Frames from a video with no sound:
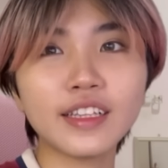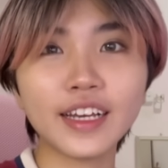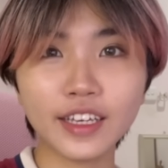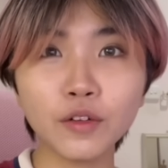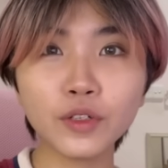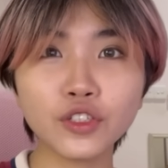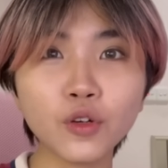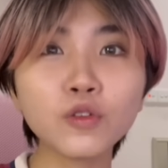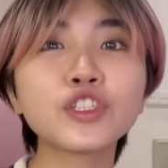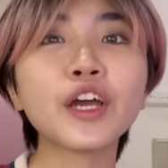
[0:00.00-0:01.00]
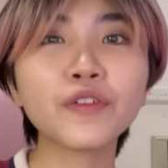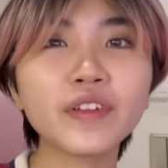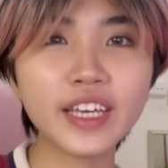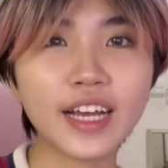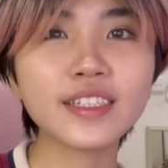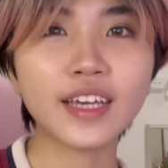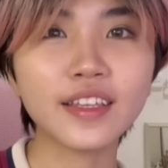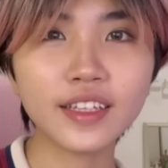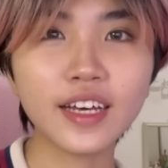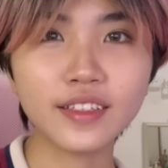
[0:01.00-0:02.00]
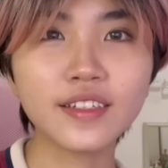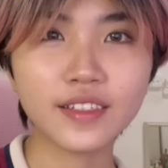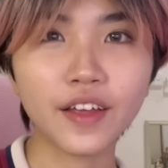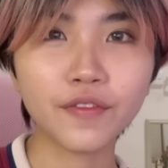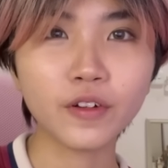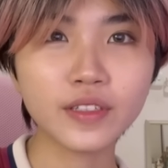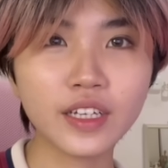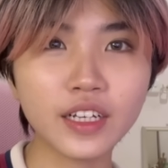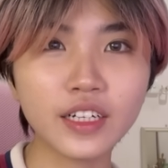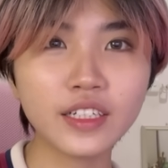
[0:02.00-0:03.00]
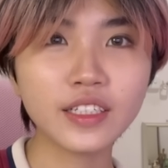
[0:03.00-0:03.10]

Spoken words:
Like, he was so genuinely excited at these sunroof stickers.